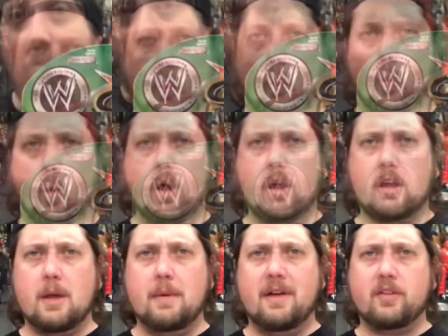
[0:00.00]

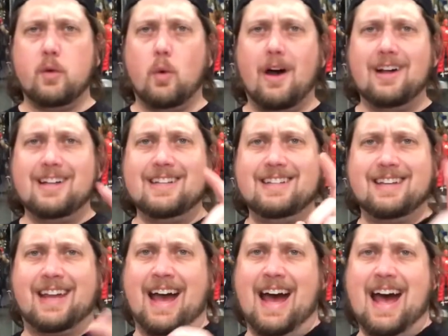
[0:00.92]
Welcome
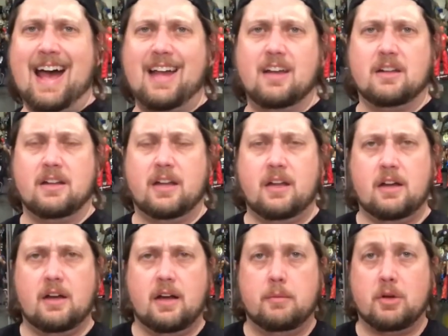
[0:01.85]
everyone, Kyle
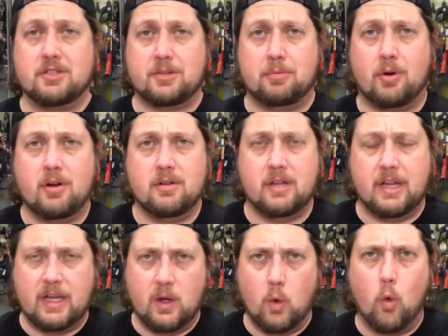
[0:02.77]
here, and most
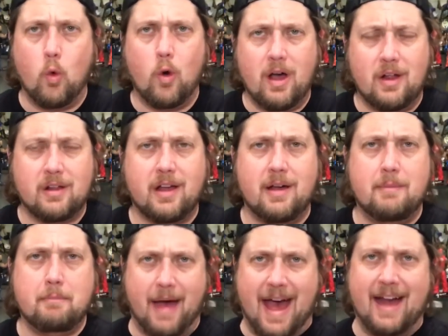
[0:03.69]
importantly,
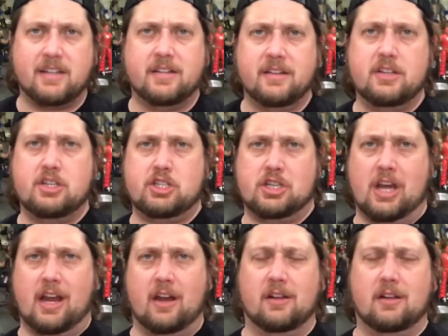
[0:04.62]
welcome back to the
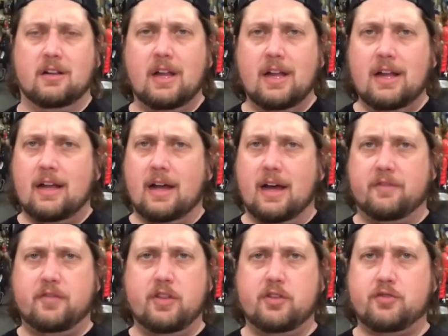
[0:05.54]
channel. Uh,
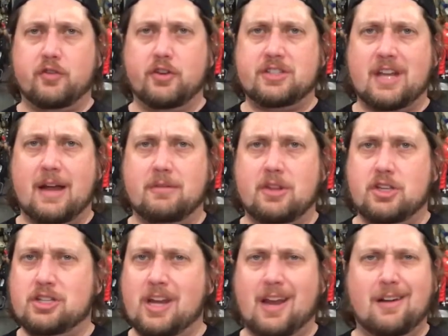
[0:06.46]
if this is your first time to the
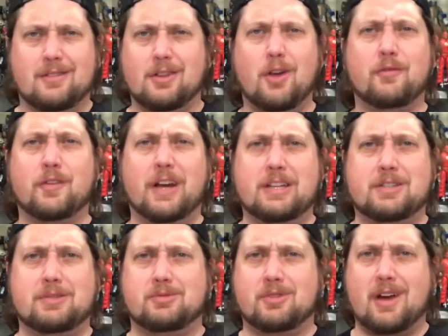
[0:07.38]
channel, don't forget to
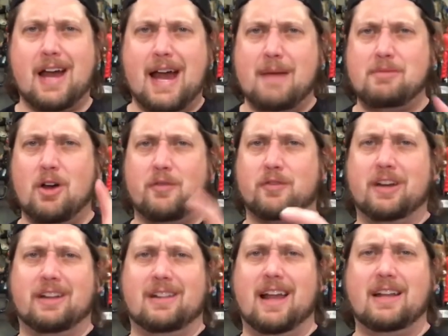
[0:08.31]
subscribe, don't
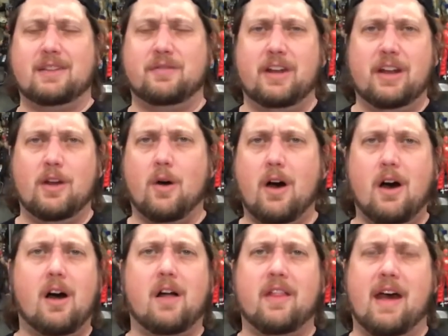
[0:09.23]
forget to like the video,
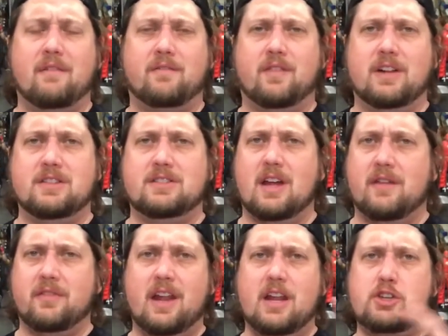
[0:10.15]
all that fun
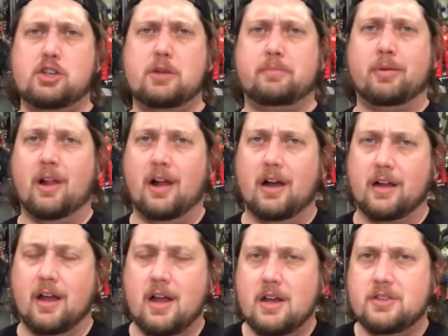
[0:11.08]
stuff. And then I should
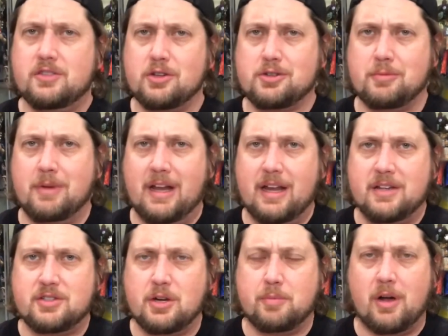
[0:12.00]
plug social media,
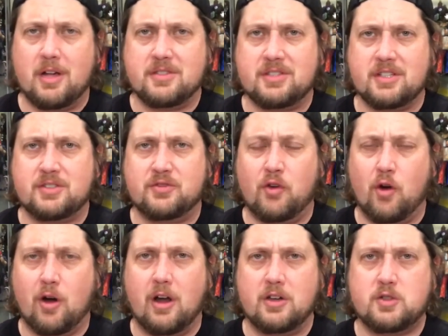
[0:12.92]
Sir Paul
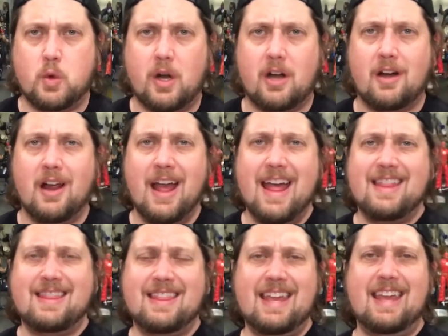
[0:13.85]
sixty-four on Twitter,
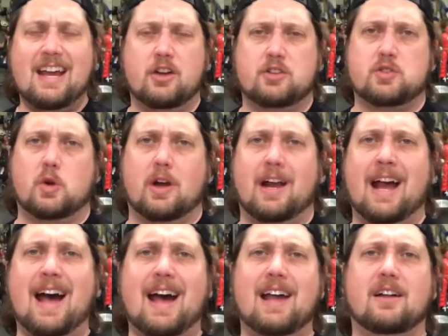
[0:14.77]
the underscore
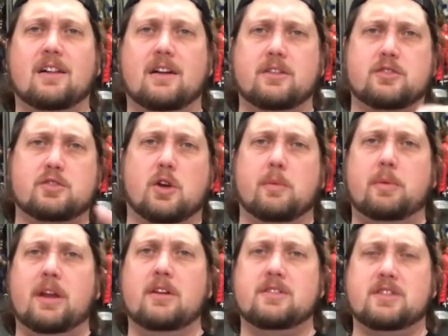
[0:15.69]
Kyle underscore
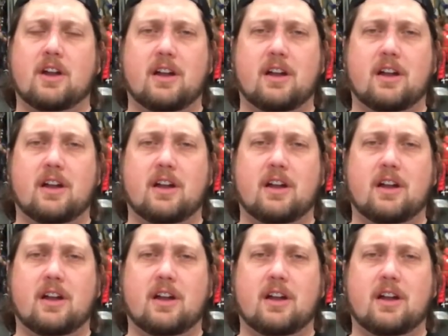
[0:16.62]
Peterson on